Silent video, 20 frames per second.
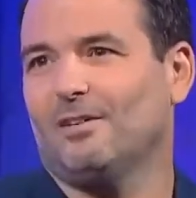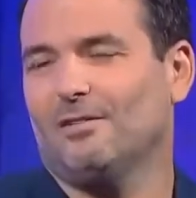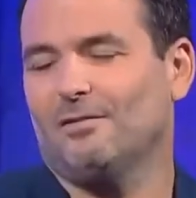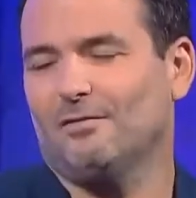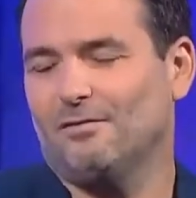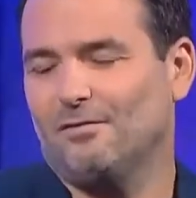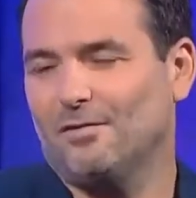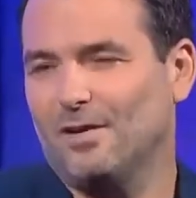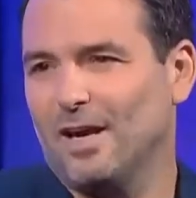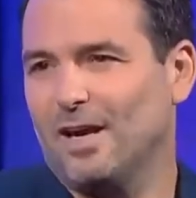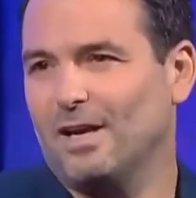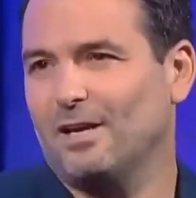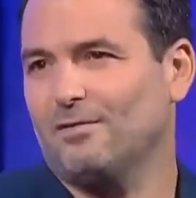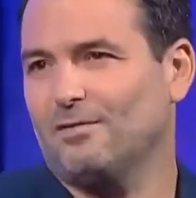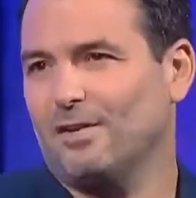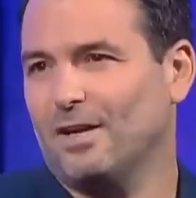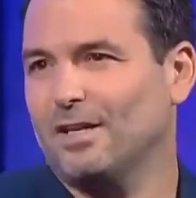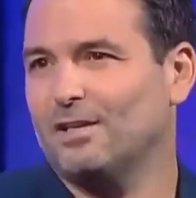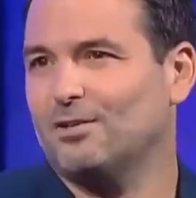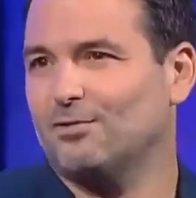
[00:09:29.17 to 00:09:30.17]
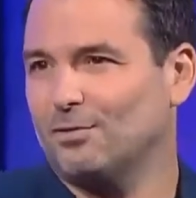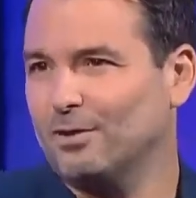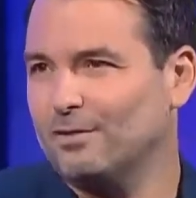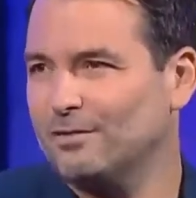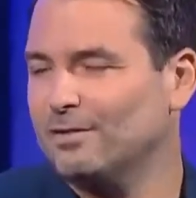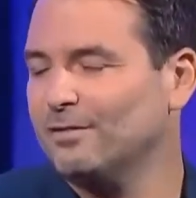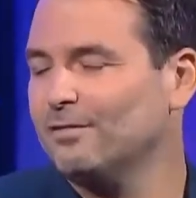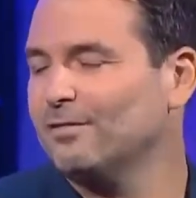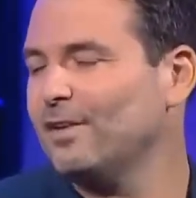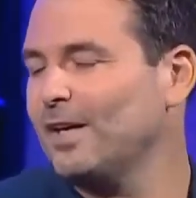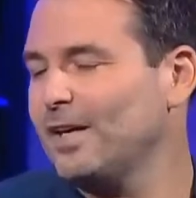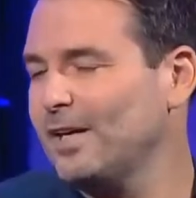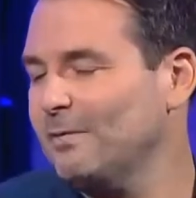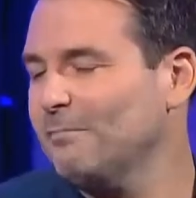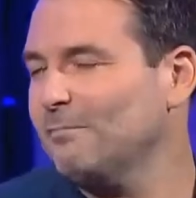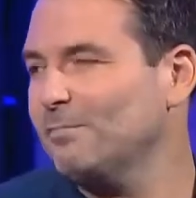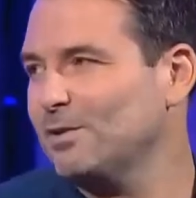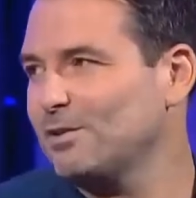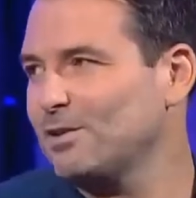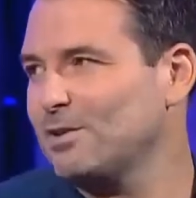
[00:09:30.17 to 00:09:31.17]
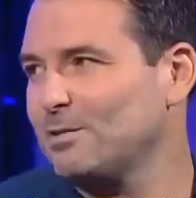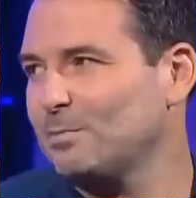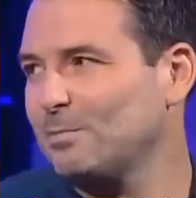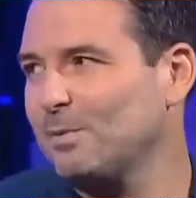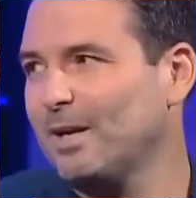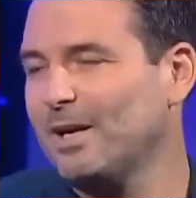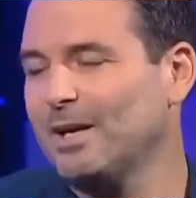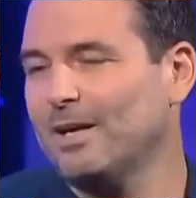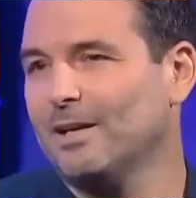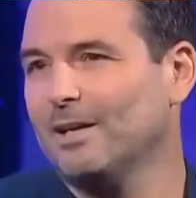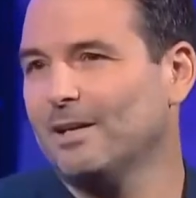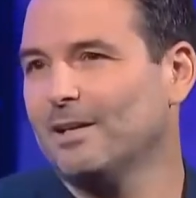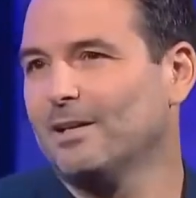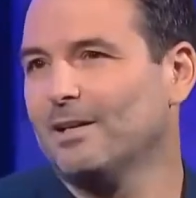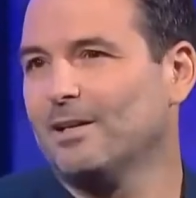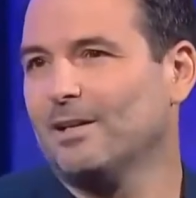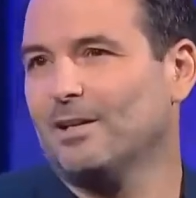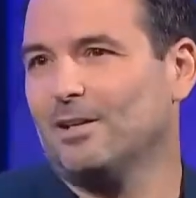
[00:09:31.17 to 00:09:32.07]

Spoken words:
very, very driven, very ambitious player